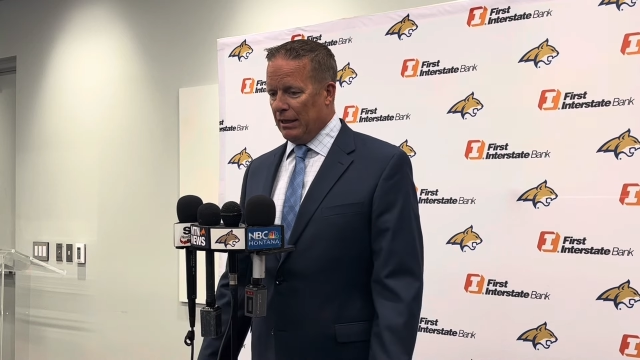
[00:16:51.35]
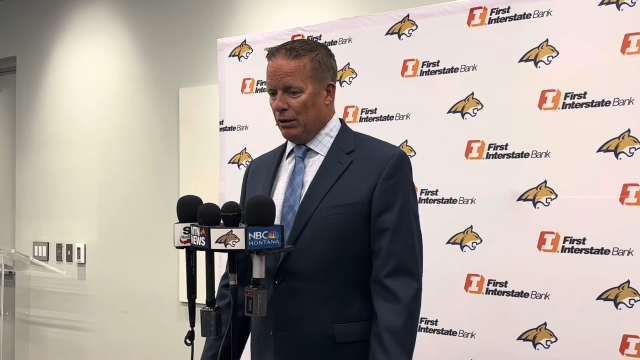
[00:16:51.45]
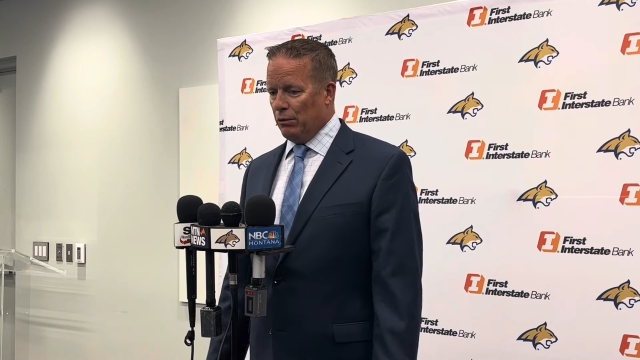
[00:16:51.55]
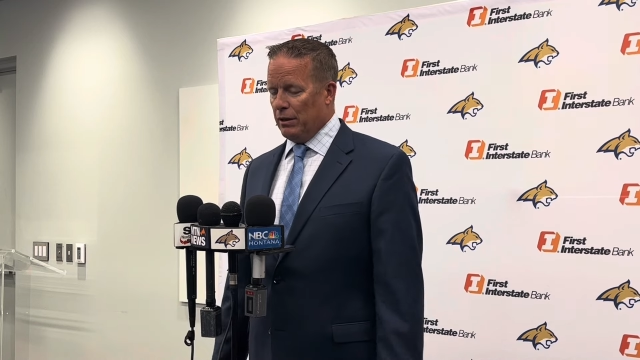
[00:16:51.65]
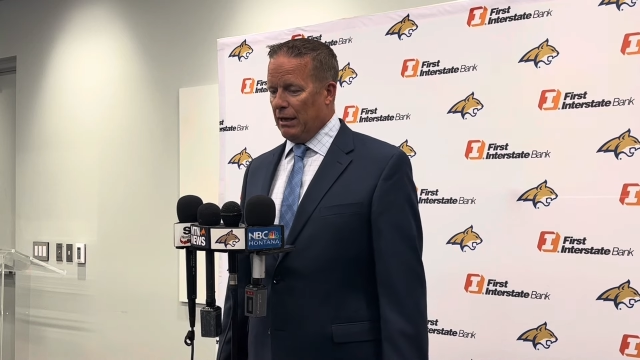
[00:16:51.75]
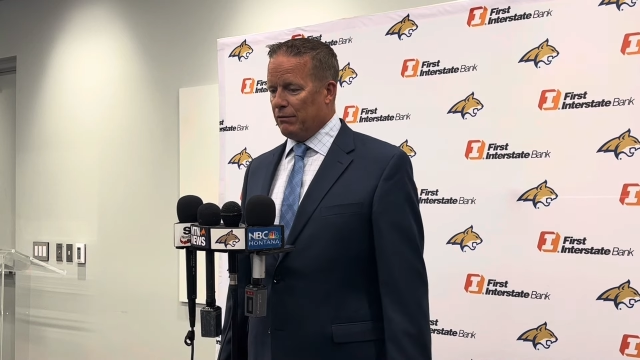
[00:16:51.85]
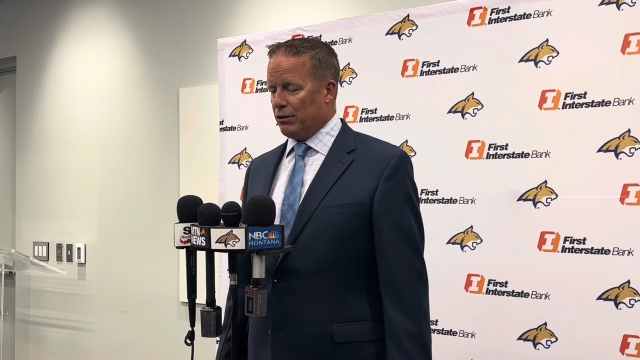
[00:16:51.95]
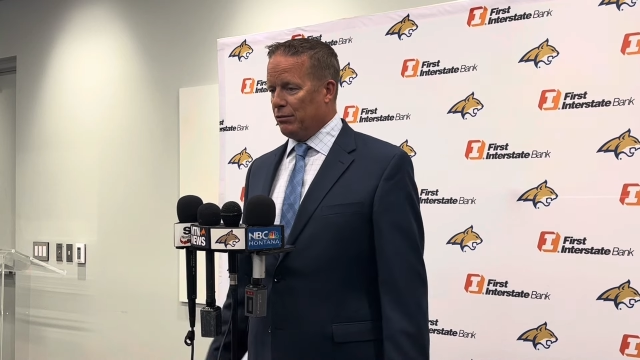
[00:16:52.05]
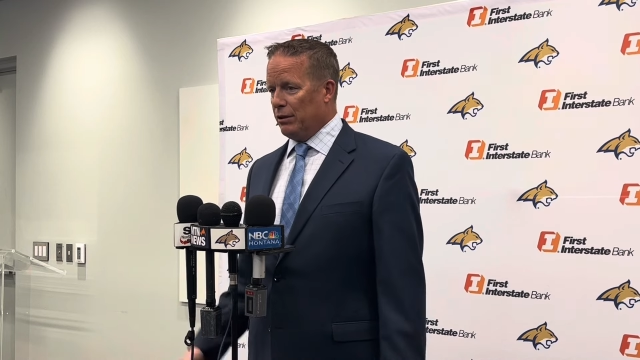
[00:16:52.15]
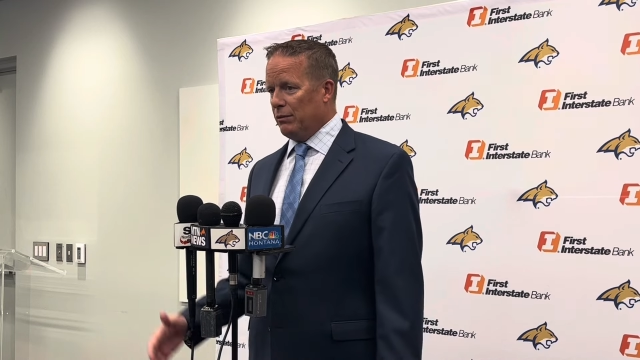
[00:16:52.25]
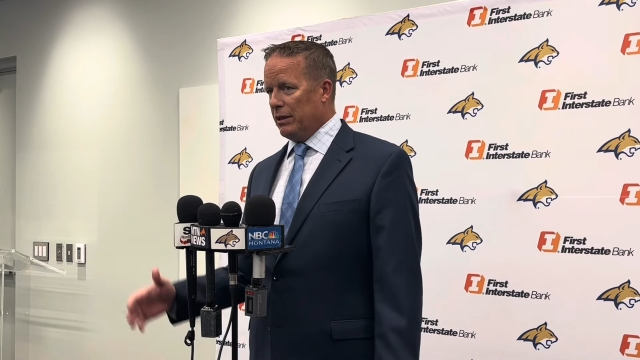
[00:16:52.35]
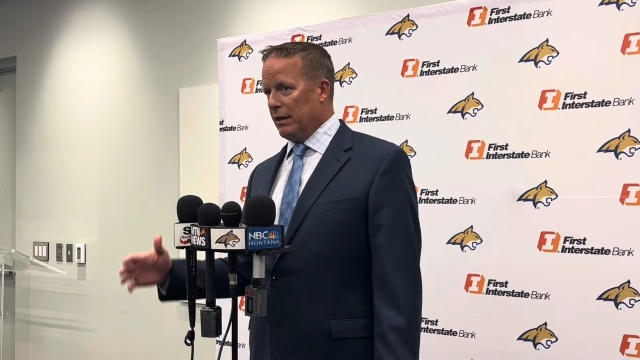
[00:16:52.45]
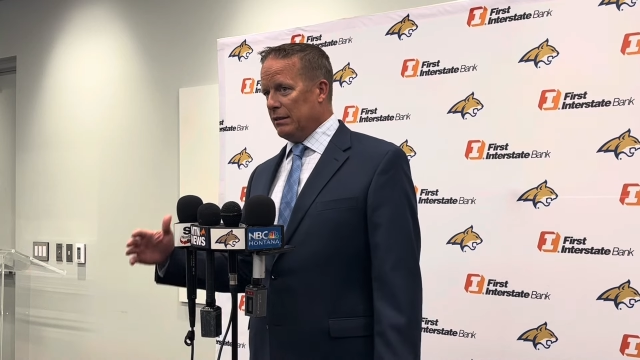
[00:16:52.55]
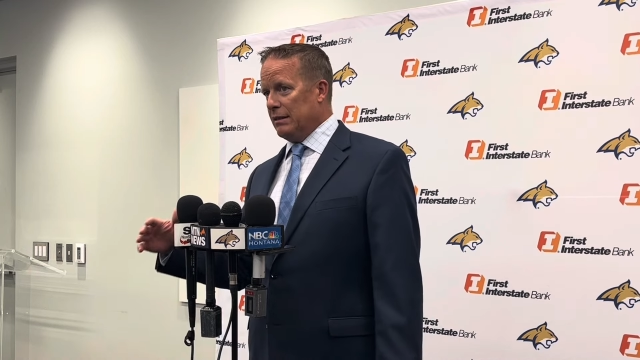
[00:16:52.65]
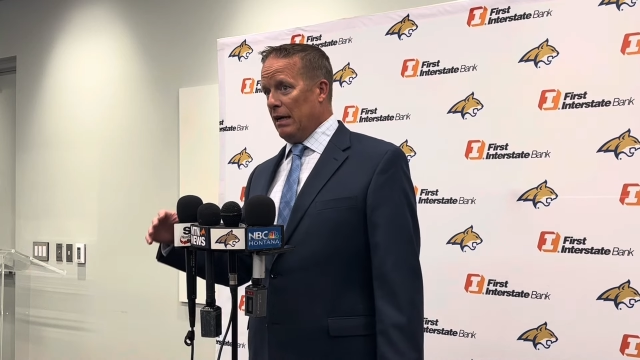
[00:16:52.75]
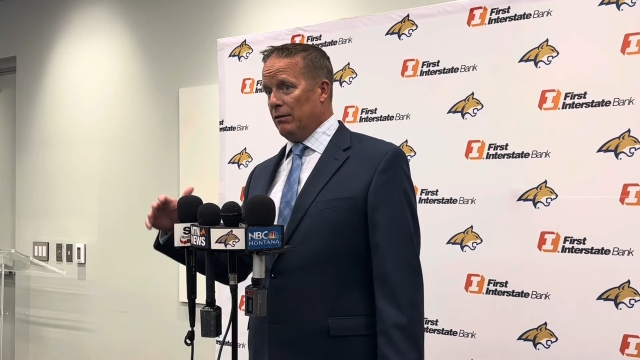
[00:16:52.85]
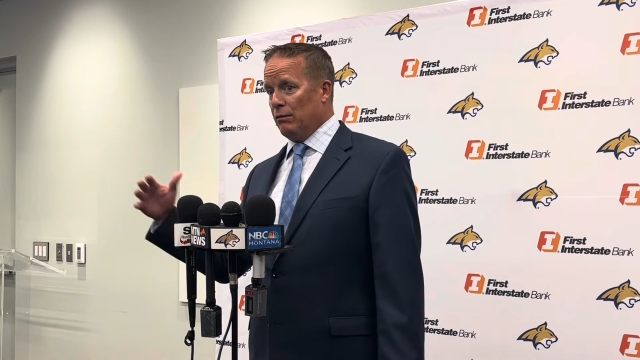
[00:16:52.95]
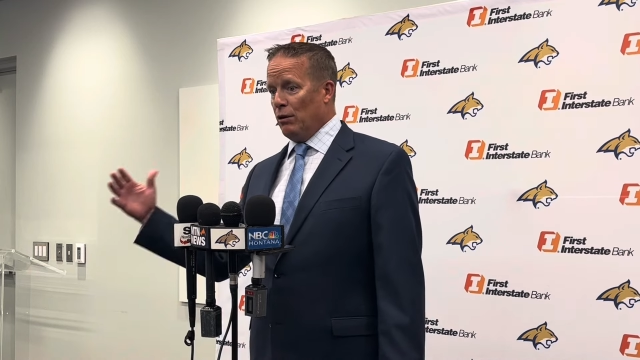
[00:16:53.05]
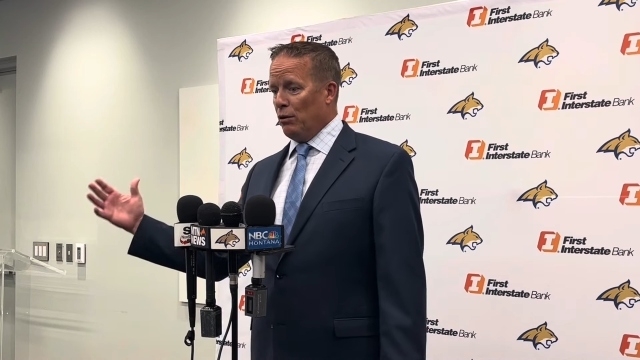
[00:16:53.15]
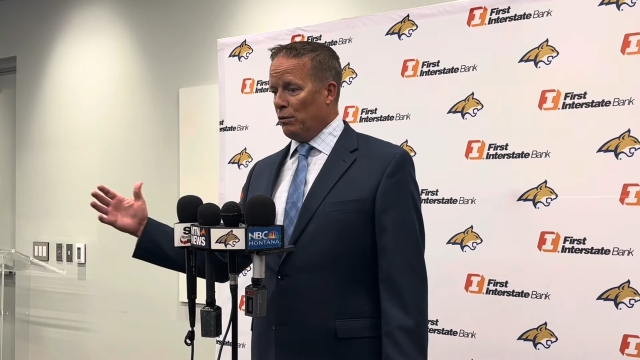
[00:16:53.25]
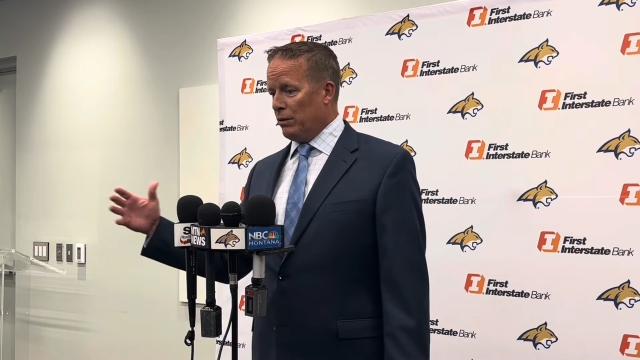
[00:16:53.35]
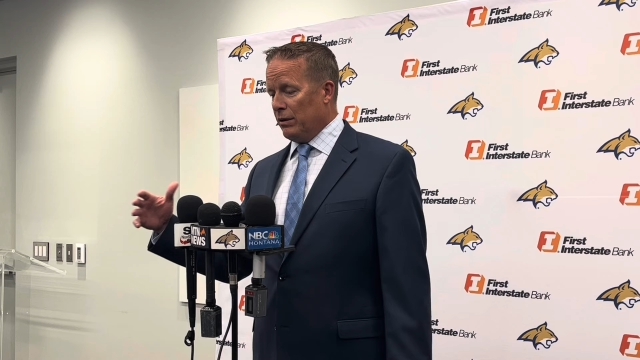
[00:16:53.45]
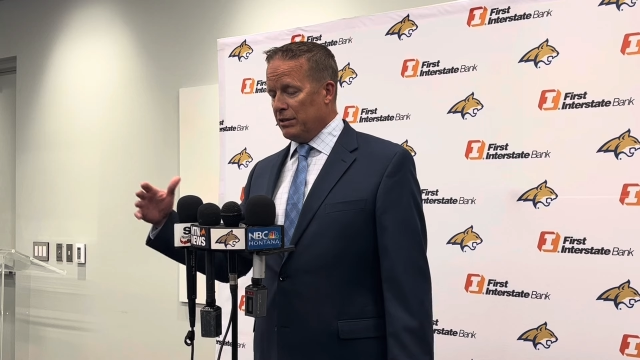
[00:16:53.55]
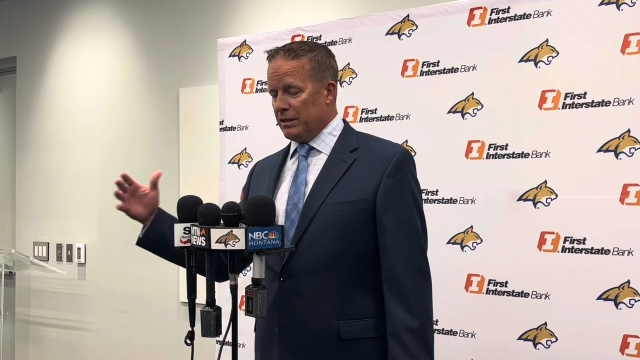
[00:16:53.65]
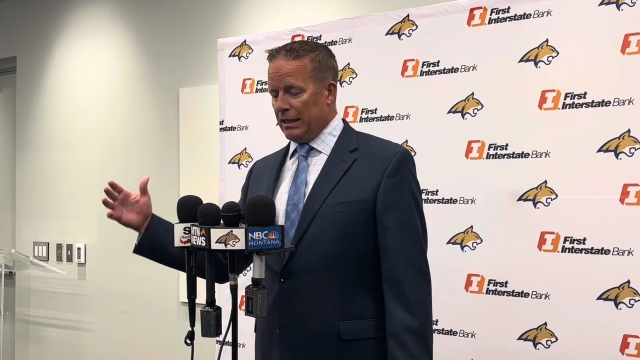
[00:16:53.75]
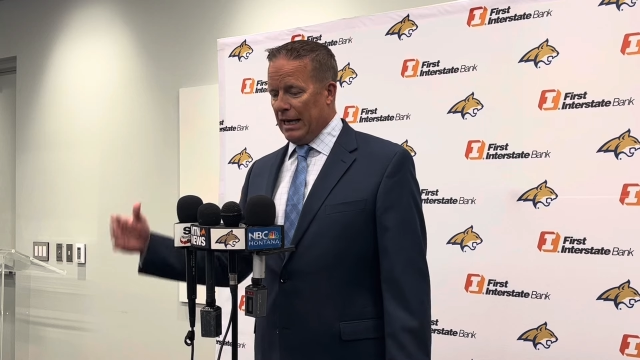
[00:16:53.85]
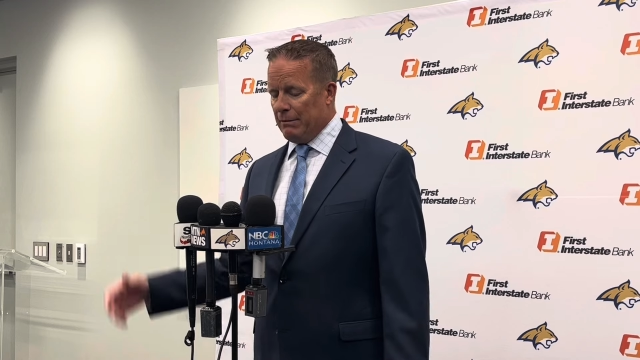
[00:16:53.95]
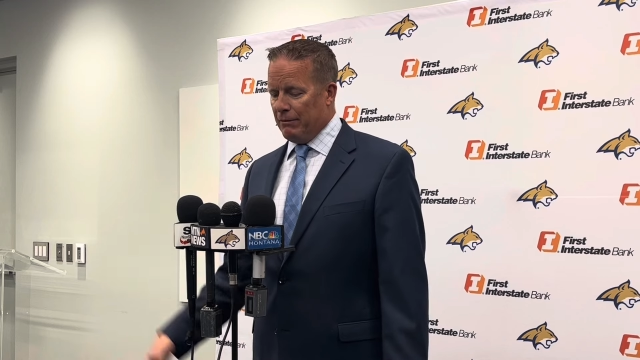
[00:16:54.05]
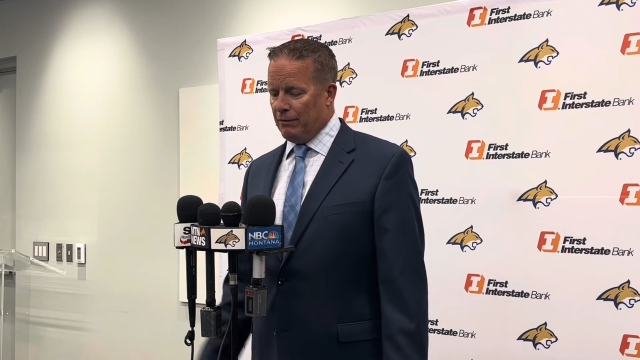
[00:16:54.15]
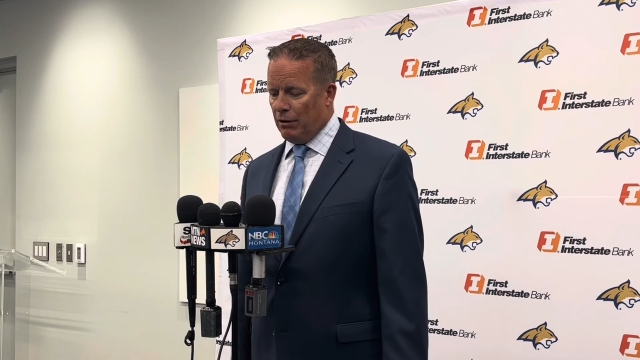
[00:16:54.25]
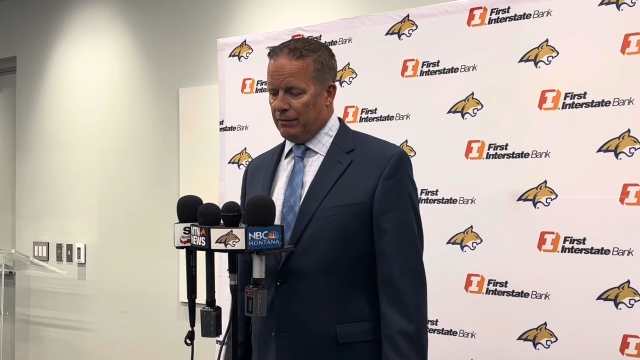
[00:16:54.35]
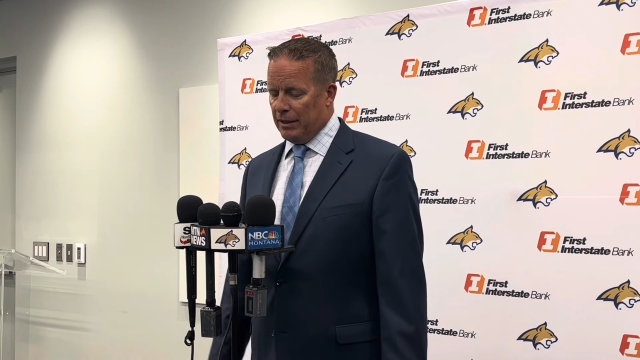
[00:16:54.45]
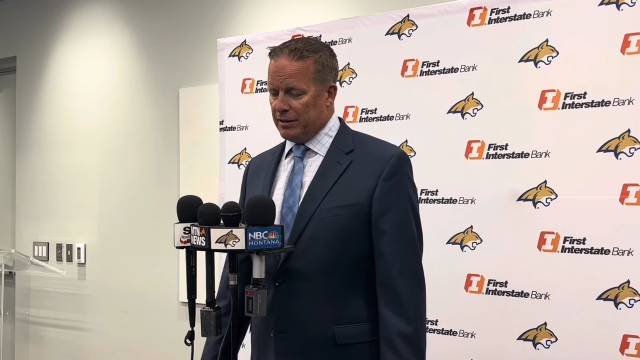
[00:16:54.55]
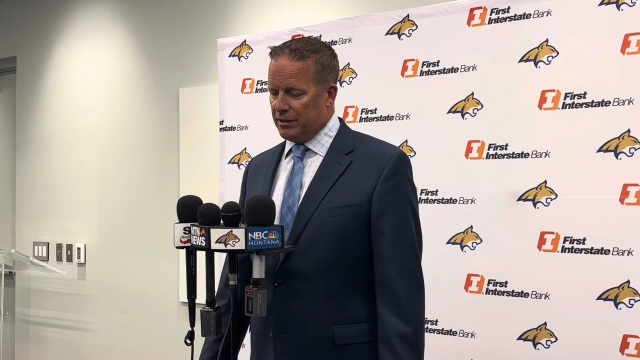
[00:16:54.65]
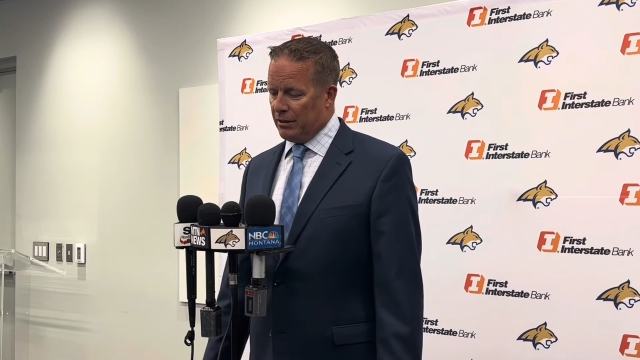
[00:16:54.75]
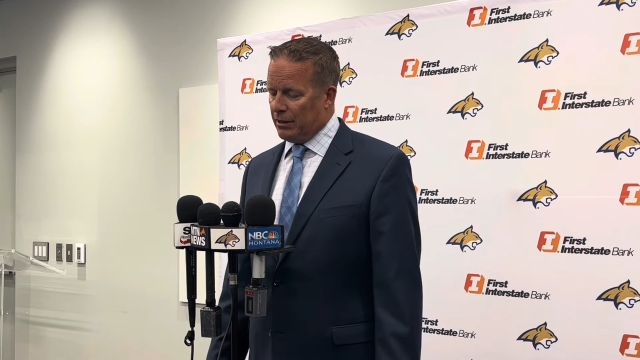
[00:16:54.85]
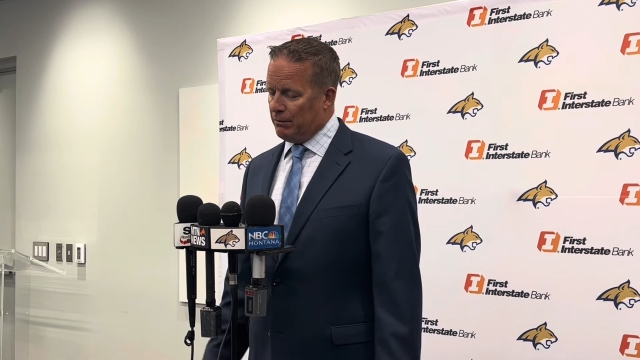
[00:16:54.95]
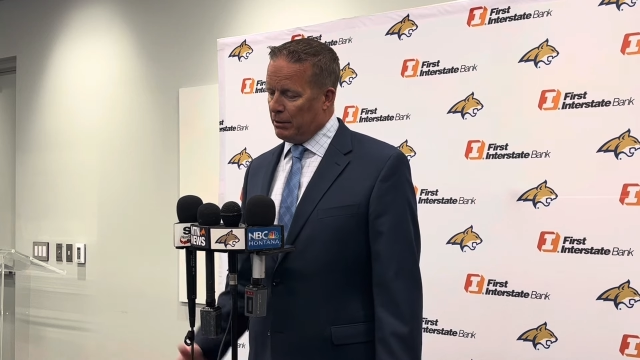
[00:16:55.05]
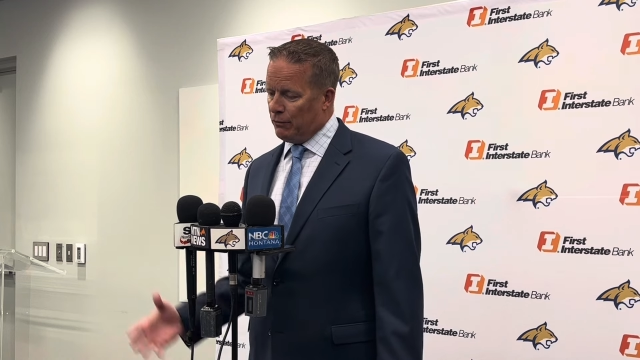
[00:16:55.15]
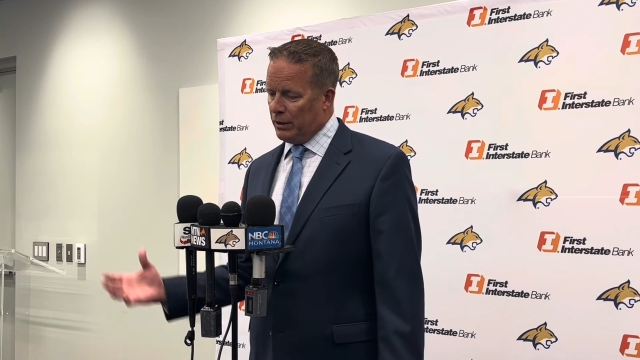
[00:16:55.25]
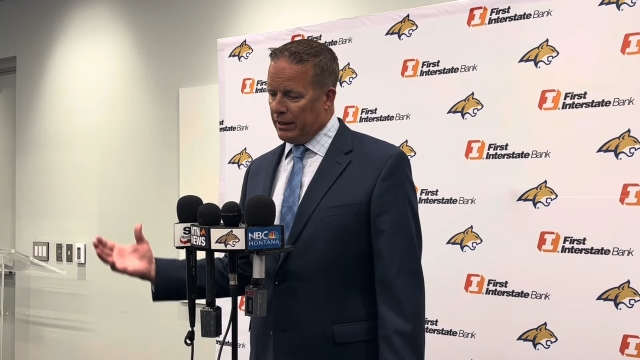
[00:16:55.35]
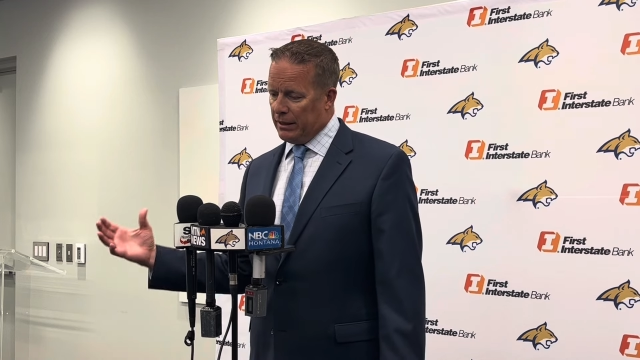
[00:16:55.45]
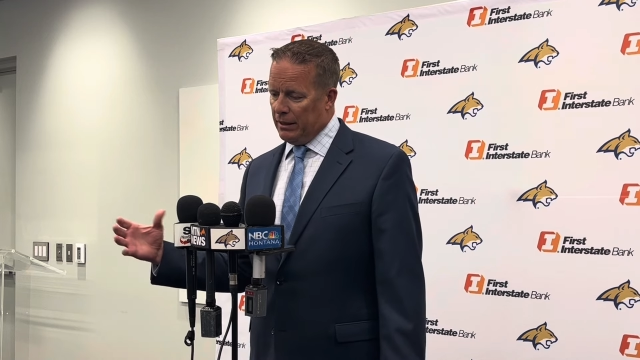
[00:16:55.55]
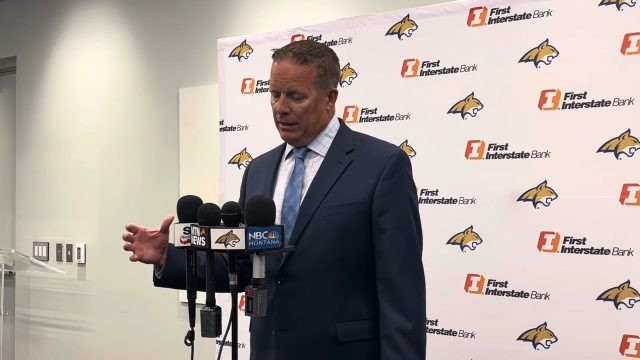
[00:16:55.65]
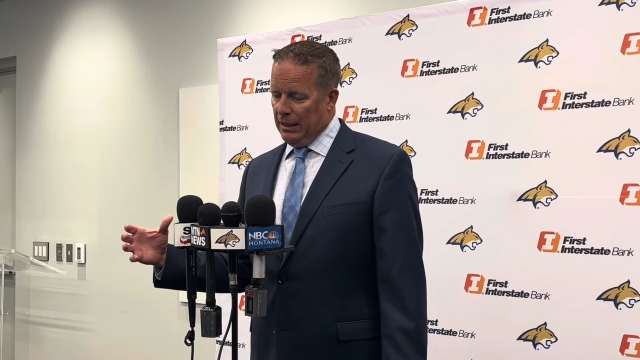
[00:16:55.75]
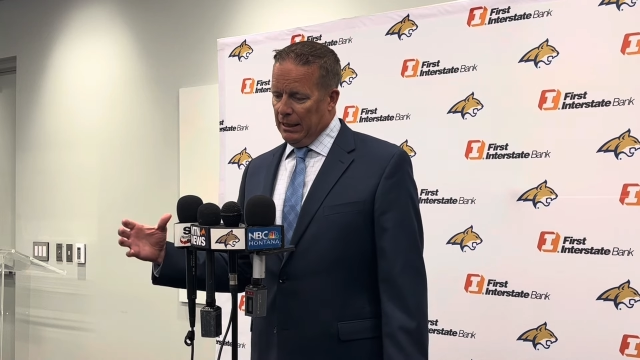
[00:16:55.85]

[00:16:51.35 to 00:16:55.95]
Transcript: I know we'll have recruiting weekends down the road where there isn't a game involved necessarily, but if we can